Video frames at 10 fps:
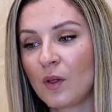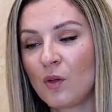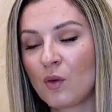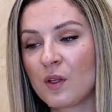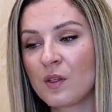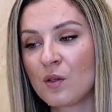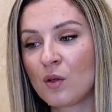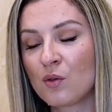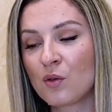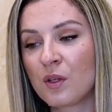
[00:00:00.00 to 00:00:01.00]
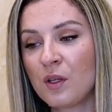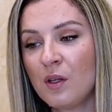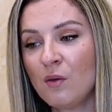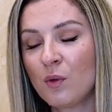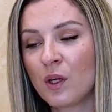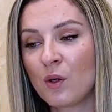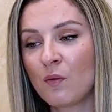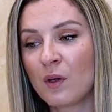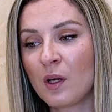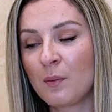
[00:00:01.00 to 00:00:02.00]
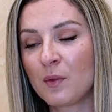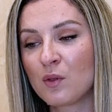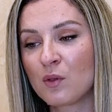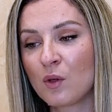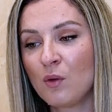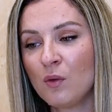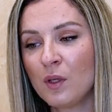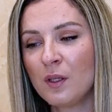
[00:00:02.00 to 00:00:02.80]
You can see also here we can overlap the stroke.